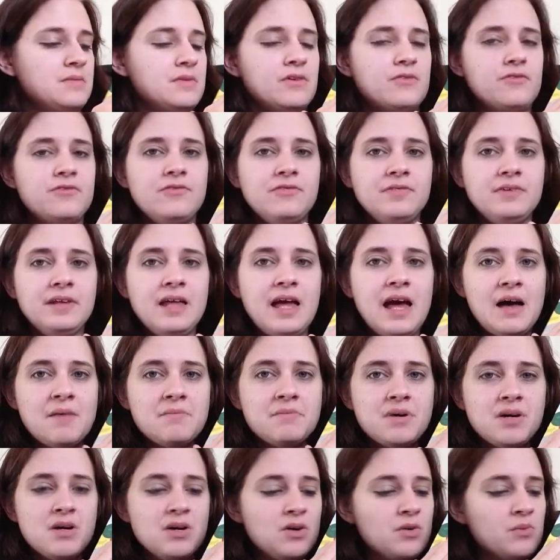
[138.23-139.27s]
flap
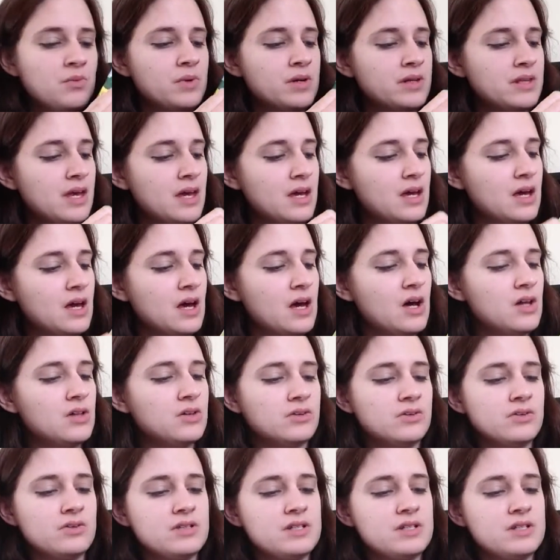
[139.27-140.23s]
with a color